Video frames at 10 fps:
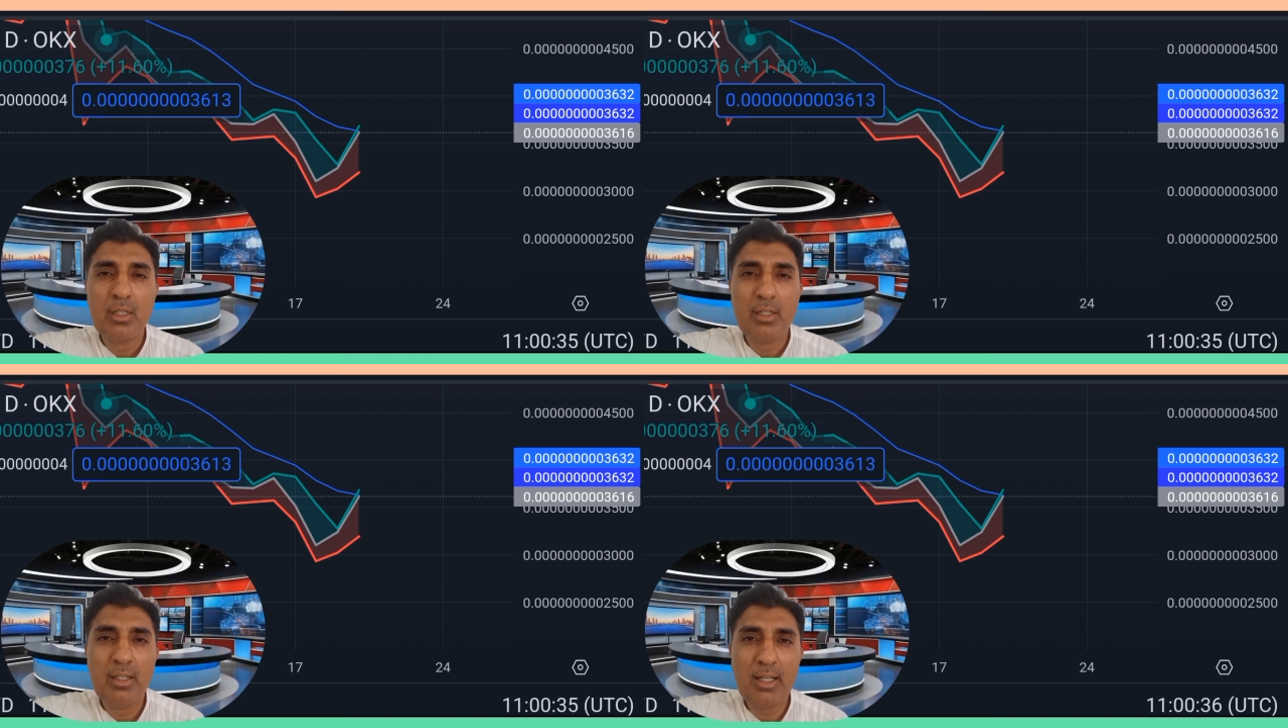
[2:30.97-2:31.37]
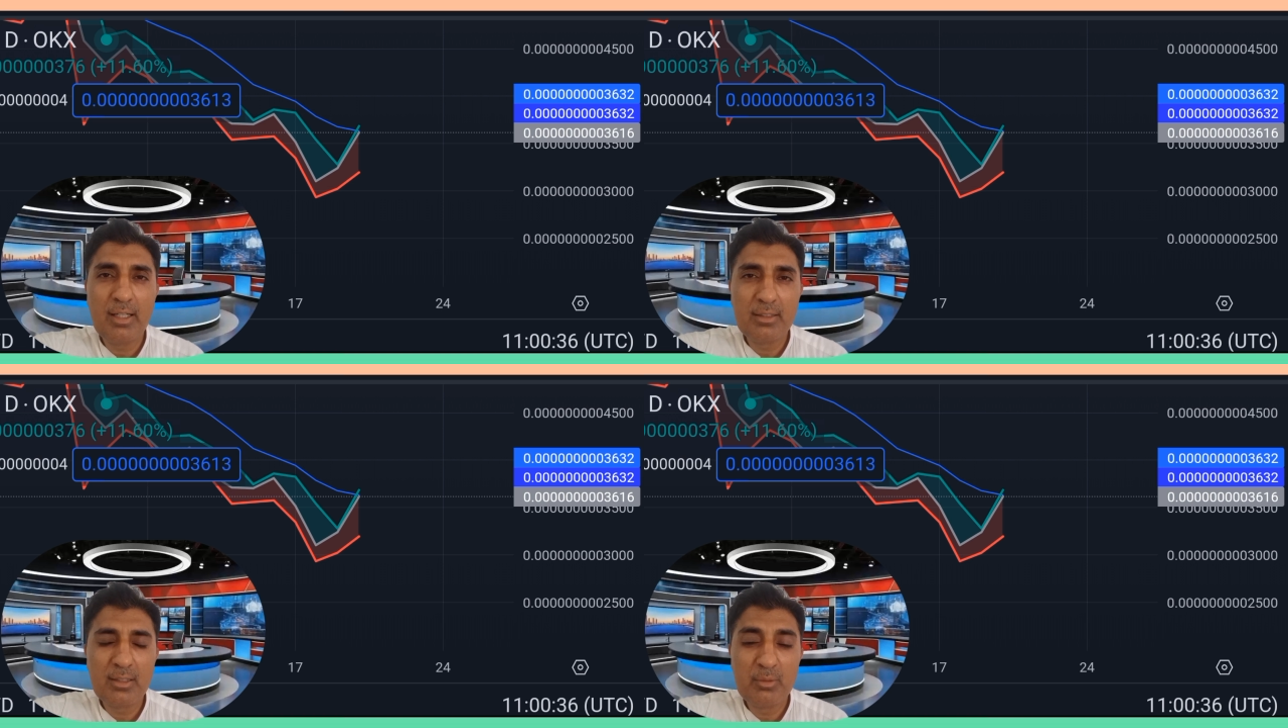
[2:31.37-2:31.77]

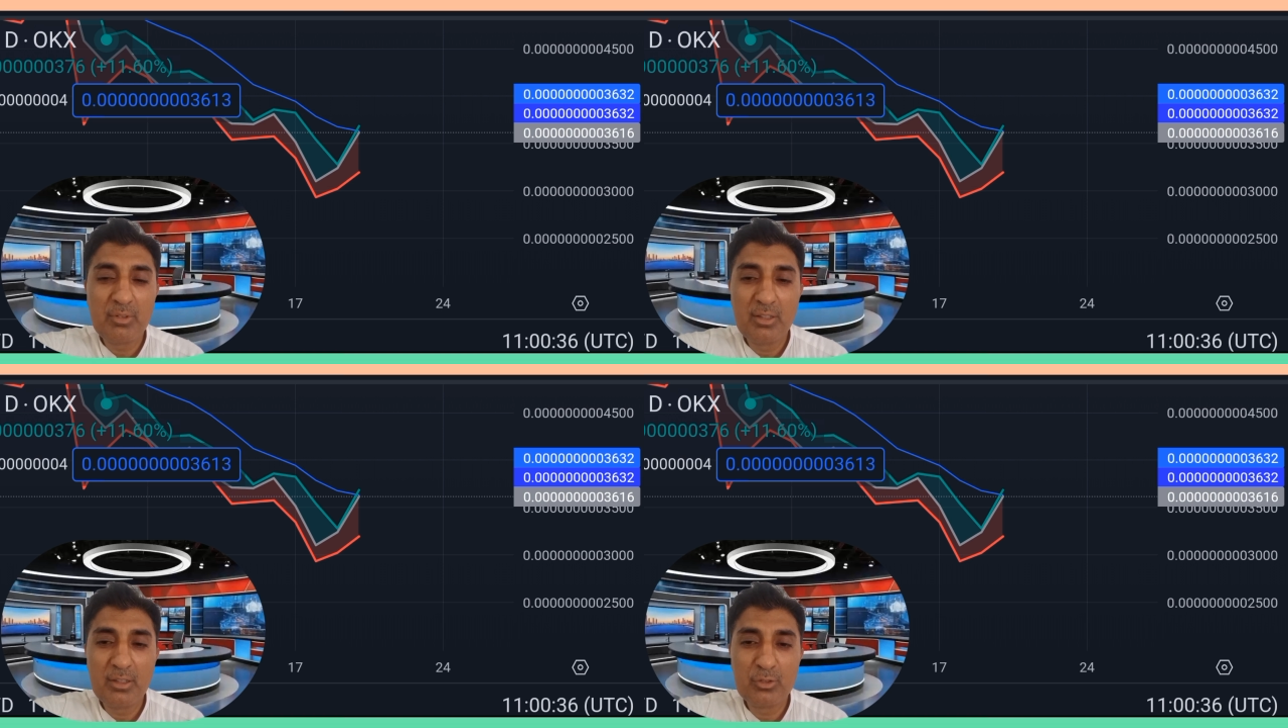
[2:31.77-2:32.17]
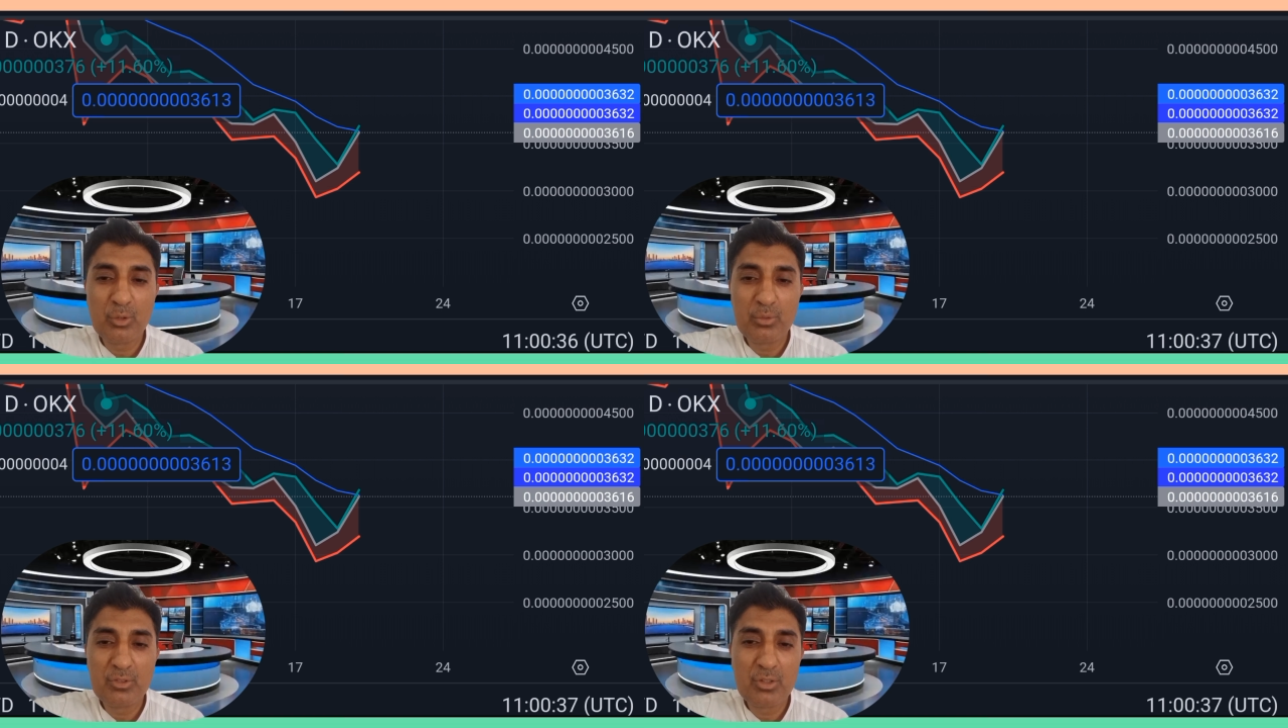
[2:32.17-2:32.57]
Long term trending
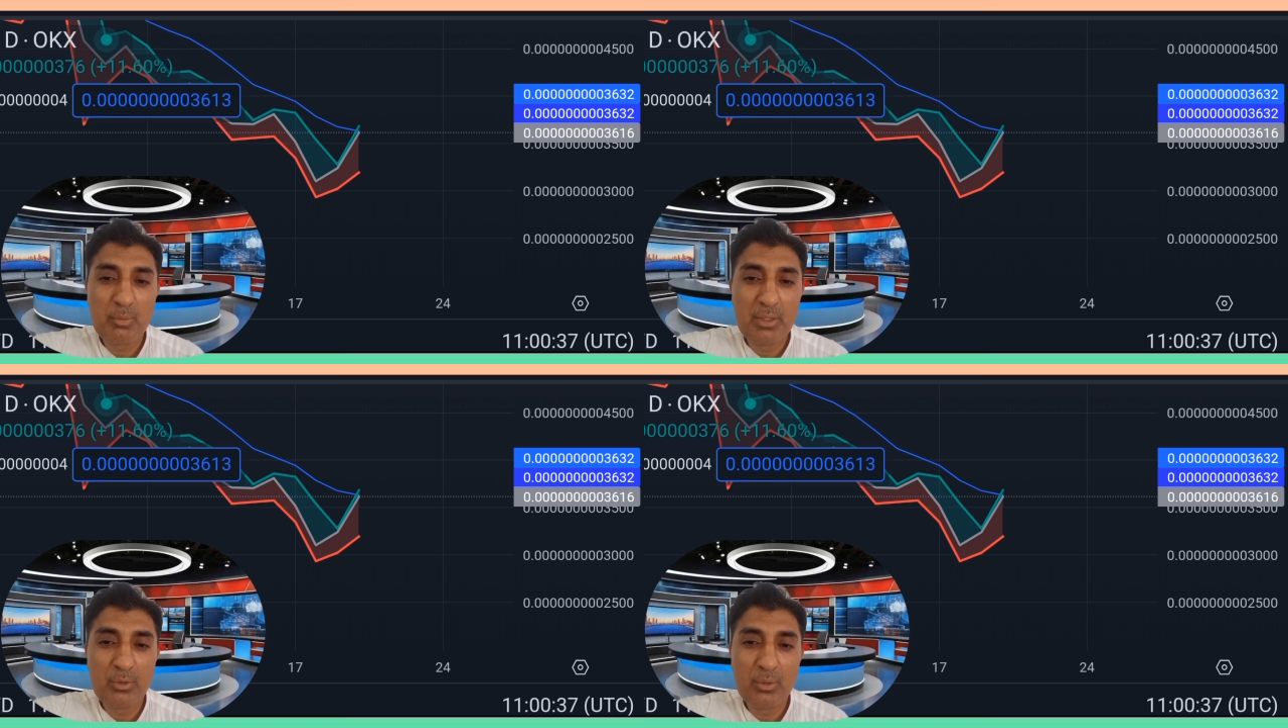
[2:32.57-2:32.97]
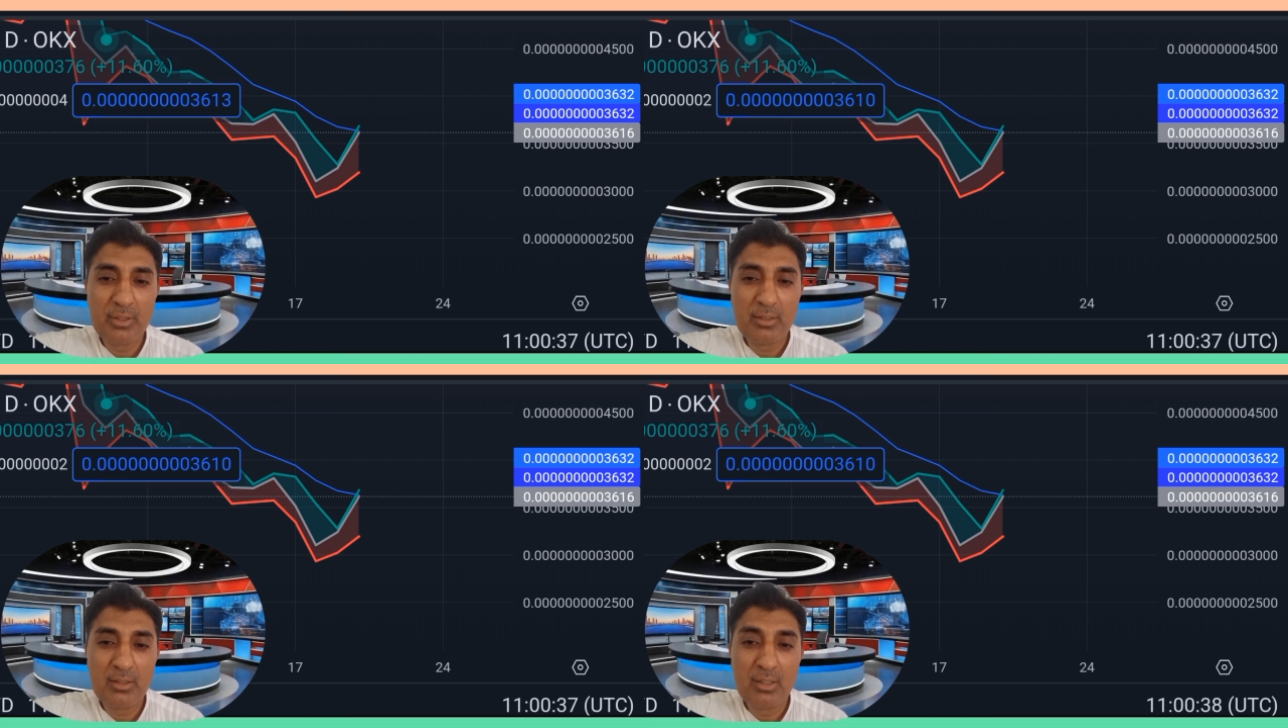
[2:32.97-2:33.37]
zone, stable
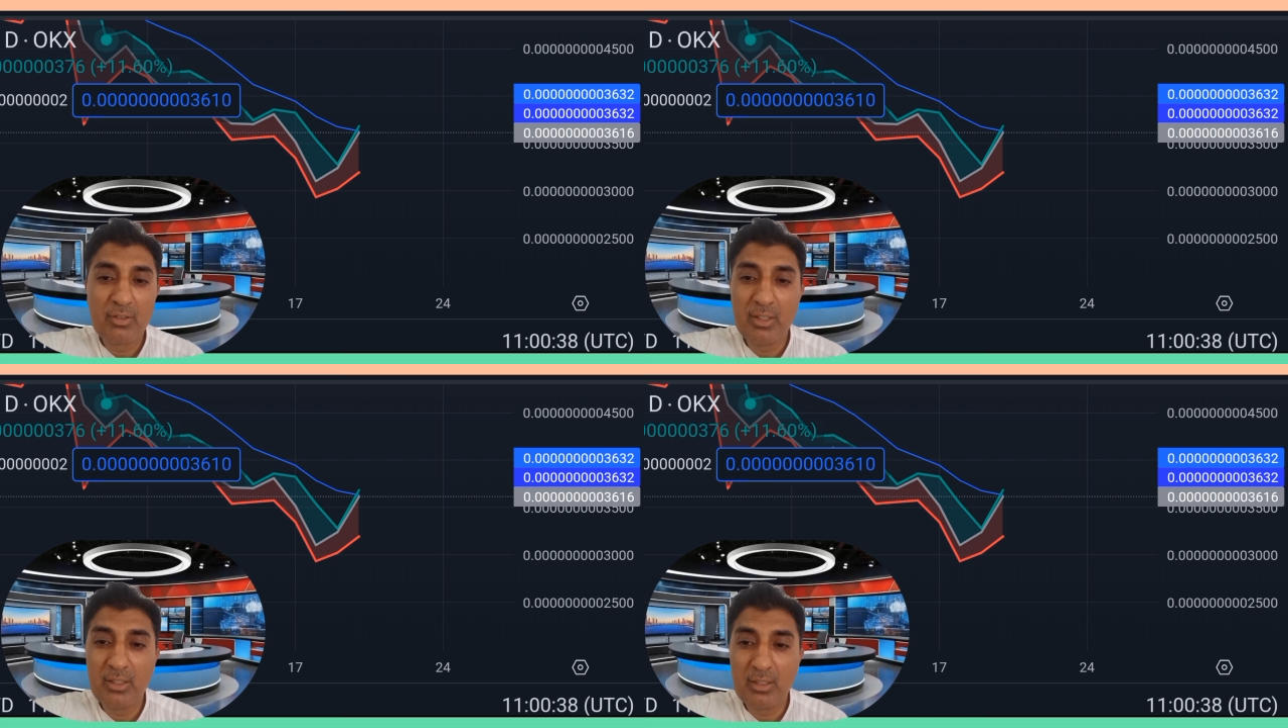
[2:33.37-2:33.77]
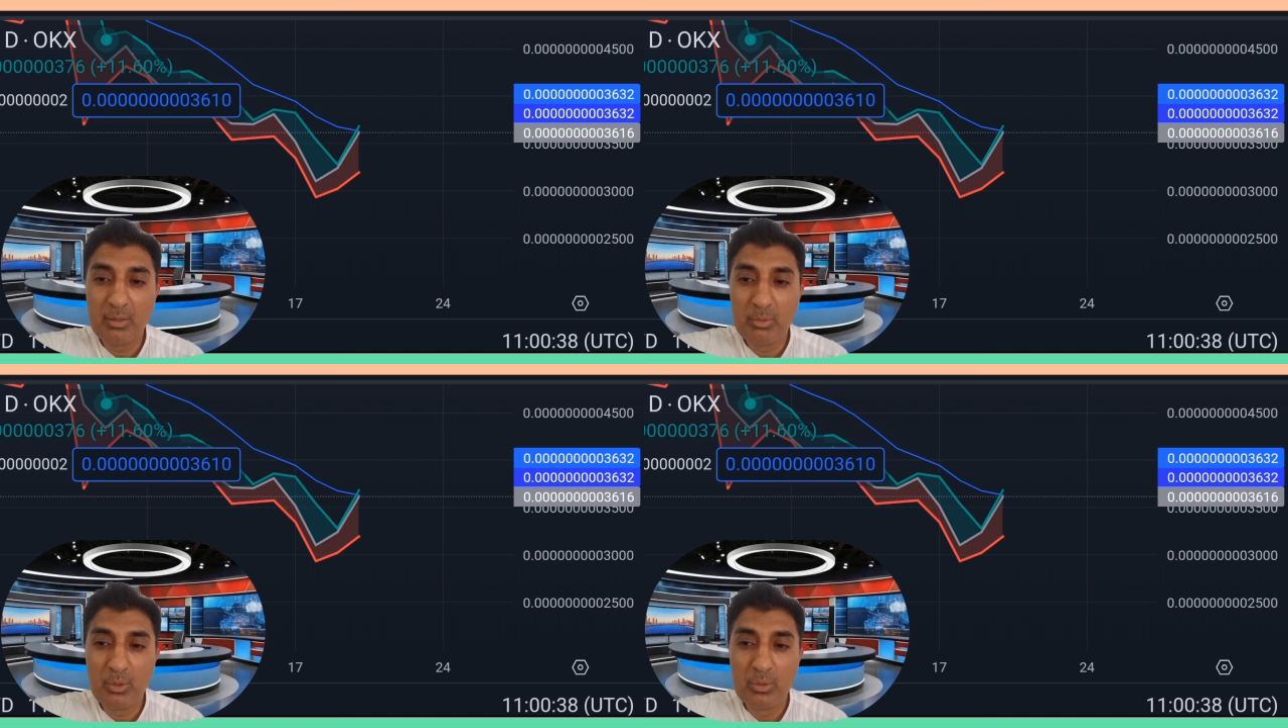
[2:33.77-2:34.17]
coin trading
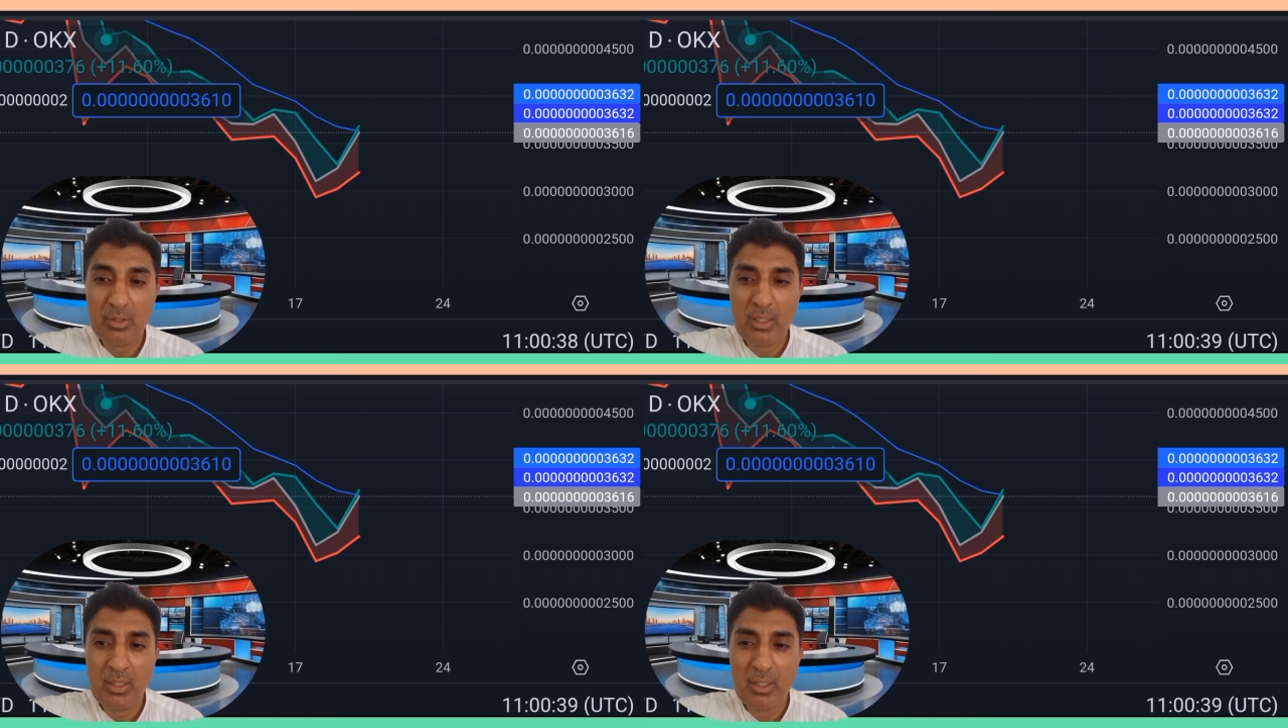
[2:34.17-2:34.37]
above.